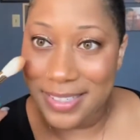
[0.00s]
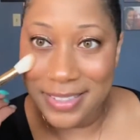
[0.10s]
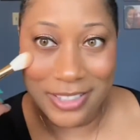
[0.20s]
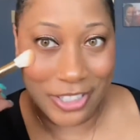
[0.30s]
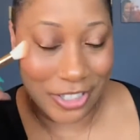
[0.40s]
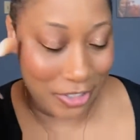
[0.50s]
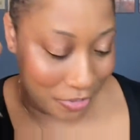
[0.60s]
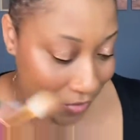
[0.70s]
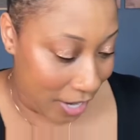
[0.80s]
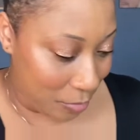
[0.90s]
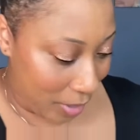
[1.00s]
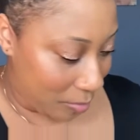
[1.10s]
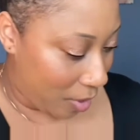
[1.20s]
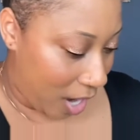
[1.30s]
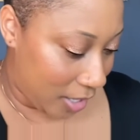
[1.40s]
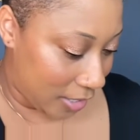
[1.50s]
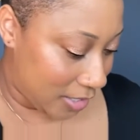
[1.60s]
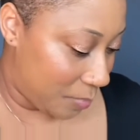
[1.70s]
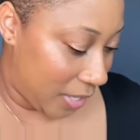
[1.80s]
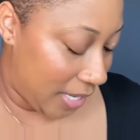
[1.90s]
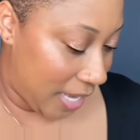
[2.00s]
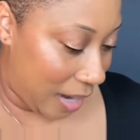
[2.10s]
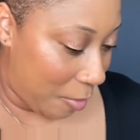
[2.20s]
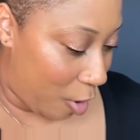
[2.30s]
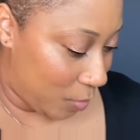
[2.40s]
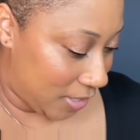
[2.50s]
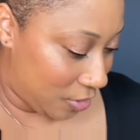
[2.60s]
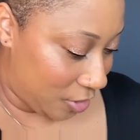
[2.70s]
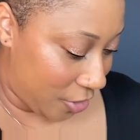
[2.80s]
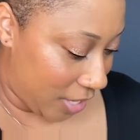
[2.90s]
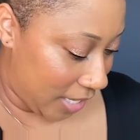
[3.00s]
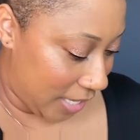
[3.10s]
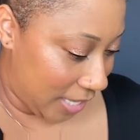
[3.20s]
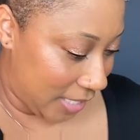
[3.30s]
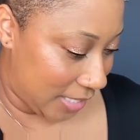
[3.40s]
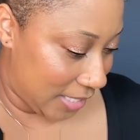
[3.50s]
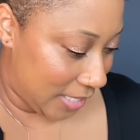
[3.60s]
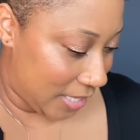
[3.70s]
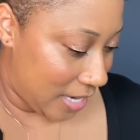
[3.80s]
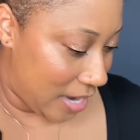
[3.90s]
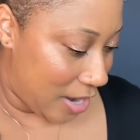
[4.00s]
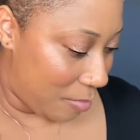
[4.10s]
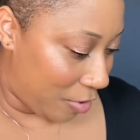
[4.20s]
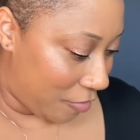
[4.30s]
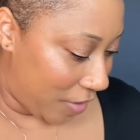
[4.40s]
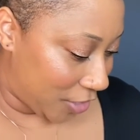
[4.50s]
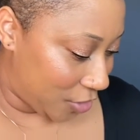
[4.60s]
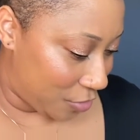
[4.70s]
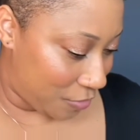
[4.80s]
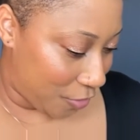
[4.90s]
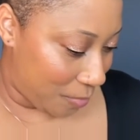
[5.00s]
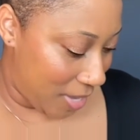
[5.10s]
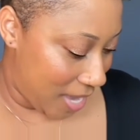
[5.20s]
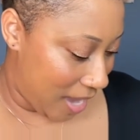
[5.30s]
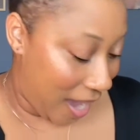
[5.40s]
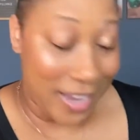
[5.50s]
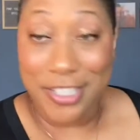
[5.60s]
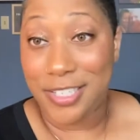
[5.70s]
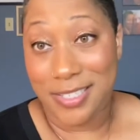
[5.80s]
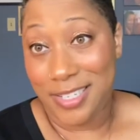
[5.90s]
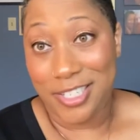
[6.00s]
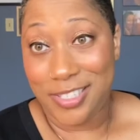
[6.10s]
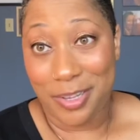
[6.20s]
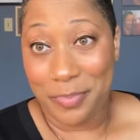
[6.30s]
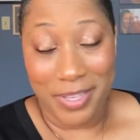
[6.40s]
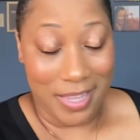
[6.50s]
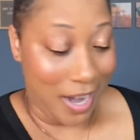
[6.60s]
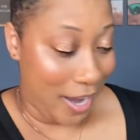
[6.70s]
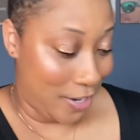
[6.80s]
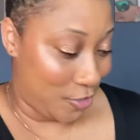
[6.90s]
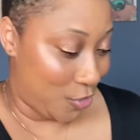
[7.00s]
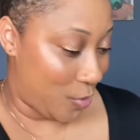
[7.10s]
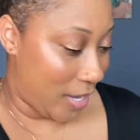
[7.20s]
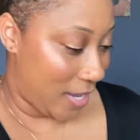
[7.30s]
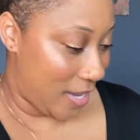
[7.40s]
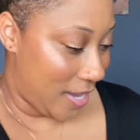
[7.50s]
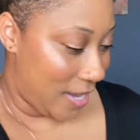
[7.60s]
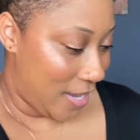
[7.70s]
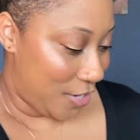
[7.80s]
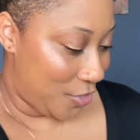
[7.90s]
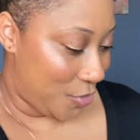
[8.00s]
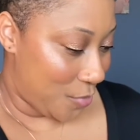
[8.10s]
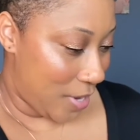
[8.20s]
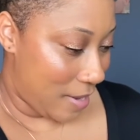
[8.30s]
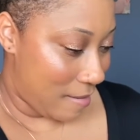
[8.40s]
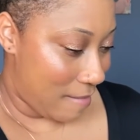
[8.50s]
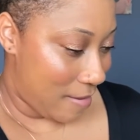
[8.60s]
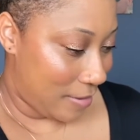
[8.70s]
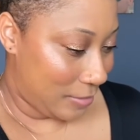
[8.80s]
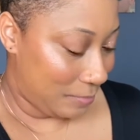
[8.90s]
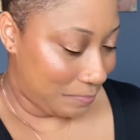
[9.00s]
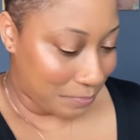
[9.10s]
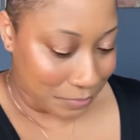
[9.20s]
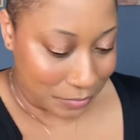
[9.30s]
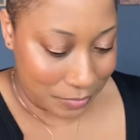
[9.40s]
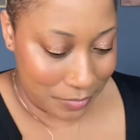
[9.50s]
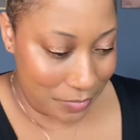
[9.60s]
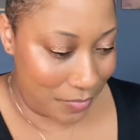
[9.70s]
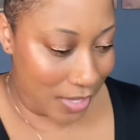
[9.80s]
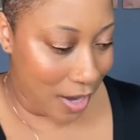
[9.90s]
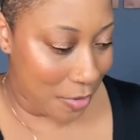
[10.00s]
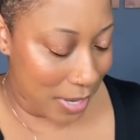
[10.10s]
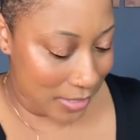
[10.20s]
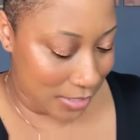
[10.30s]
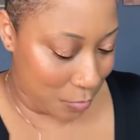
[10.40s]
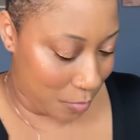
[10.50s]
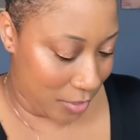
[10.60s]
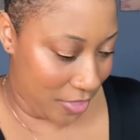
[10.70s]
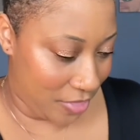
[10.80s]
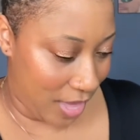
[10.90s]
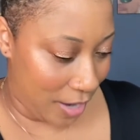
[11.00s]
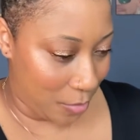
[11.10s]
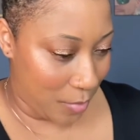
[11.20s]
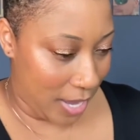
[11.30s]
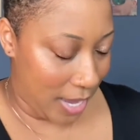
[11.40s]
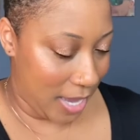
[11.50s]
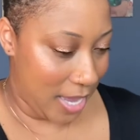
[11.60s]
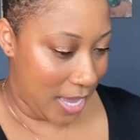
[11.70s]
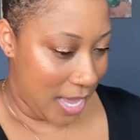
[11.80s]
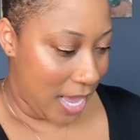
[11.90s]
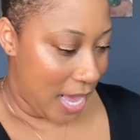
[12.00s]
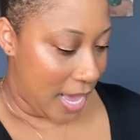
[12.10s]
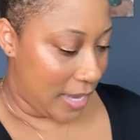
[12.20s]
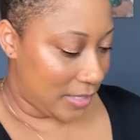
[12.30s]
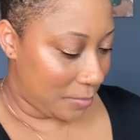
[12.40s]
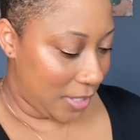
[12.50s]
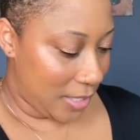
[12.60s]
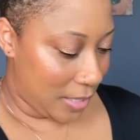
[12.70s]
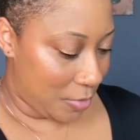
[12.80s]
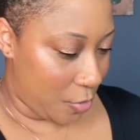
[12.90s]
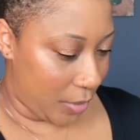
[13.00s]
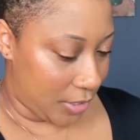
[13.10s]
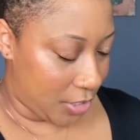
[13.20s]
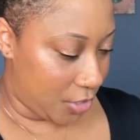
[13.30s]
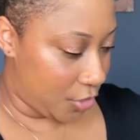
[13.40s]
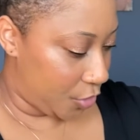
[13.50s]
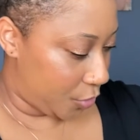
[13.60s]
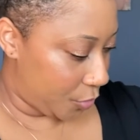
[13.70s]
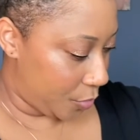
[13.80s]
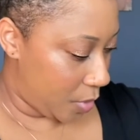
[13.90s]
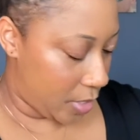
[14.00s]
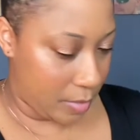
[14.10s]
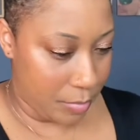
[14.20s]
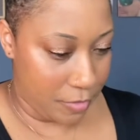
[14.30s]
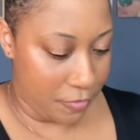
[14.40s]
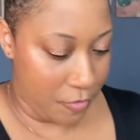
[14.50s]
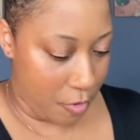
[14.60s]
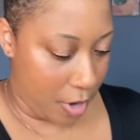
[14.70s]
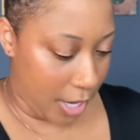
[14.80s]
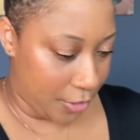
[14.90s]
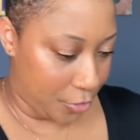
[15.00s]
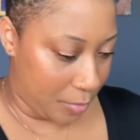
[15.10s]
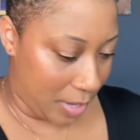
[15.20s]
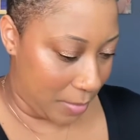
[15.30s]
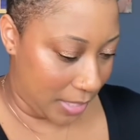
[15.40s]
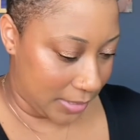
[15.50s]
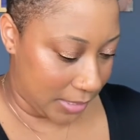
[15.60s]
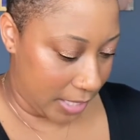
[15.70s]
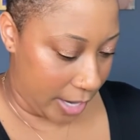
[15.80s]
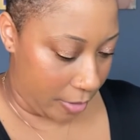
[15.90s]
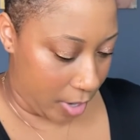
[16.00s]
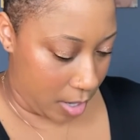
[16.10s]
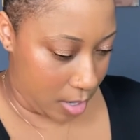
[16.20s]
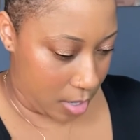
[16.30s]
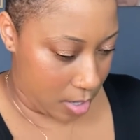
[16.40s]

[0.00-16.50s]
learn or find the right products. But again, I'm always still learning. Again, this isn't professional for me. It's something that I enjoy doing. All right, so we'll put that away. And something that I'm going to do before I do my mascara,